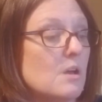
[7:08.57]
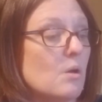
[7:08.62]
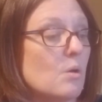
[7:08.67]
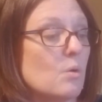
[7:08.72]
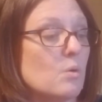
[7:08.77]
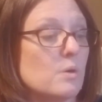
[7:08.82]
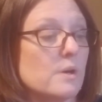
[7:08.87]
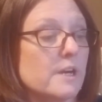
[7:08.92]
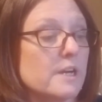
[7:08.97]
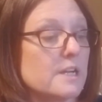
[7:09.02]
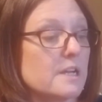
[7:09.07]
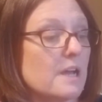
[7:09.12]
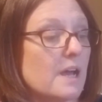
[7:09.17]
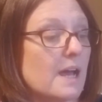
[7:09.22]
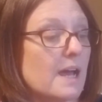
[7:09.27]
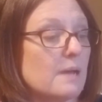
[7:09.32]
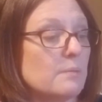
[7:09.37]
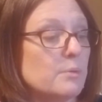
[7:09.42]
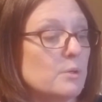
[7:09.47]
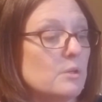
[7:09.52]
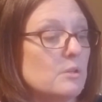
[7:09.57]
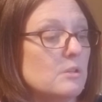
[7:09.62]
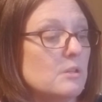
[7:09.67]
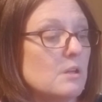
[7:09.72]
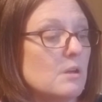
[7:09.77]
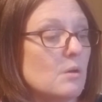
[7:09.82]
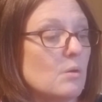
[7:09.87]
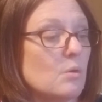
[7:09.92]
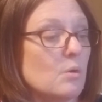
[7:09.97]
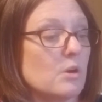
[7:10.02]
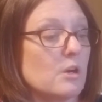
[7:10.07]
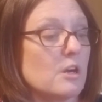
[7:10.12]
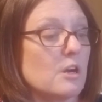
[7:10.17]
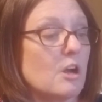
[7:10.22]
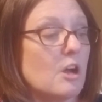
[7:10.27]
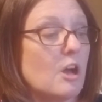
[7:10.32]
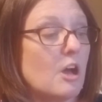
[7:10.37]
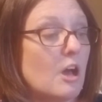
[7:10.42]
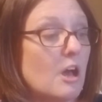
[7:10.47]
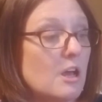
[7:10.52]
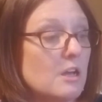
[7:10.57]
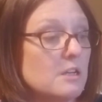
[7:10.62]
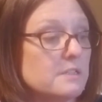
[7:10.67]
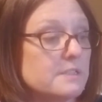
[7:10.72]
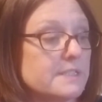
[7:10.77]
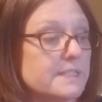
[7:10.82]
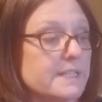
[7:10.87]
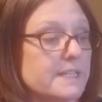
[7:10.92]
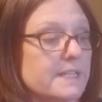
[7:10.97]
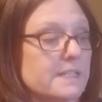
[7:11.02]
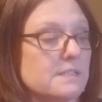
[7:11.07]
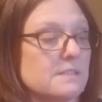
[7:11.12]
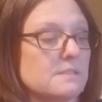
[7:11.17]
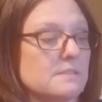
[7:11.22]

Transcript: or a gobble, or hogged it.